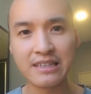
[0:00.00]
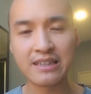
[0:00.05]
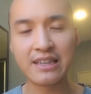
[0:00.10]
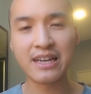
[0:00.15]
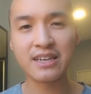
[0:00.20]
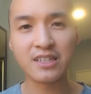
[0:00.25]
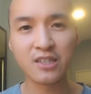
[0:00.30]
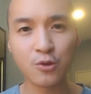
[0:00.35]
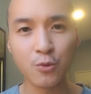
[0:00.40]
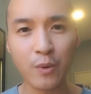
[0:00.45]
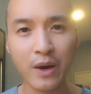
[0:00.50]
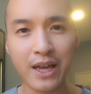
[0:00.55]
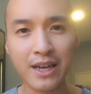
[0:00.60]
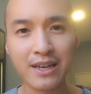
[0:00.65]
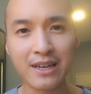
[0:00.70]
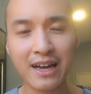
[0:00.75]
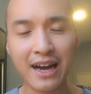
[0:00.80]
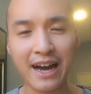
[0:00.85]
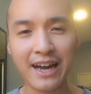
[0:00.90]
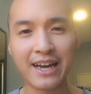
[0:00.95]
That is when
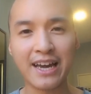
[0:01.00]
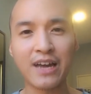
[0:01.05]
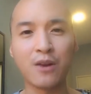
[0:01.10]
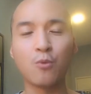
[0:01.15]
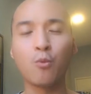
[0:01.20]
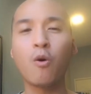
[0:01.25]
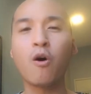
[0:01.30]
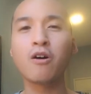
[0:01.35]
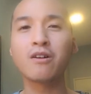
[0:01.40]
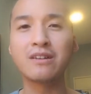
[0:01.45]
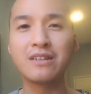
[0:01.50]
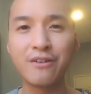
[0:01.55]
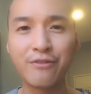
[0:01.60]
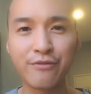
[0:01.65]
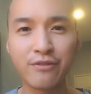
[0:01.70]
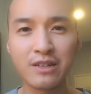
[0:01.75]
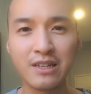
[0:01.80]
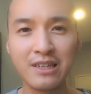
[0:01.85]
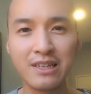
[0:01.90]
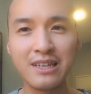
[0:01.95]
I can walk
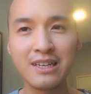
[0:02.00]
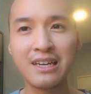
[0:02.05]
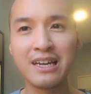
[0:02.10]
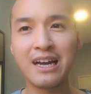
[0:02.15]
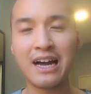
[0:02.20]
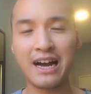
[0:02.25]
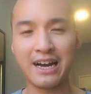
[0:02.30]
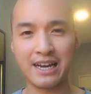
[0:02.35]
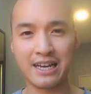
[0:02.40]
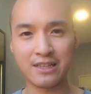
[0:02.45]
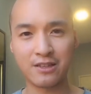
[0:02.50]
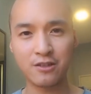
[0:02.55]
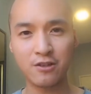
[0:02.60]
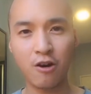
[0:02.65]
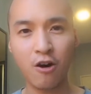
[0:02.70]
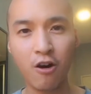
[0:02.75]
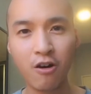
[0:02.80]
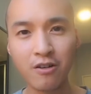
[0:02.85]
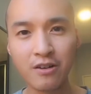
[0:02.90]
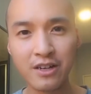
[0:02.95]
differently, I can
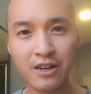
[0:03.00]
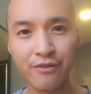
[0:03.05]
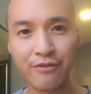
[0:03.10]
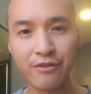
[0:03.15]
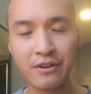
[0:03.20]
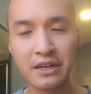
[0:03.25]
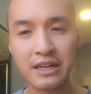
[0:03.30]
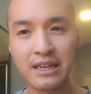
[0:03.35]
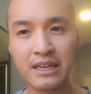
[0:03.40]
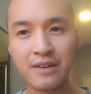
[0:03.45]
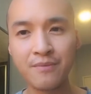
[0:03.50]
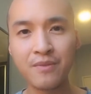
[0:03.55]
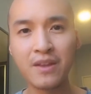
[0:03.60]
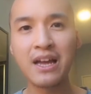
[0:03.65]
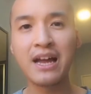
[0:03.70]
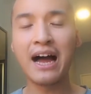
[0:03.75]
talk differently,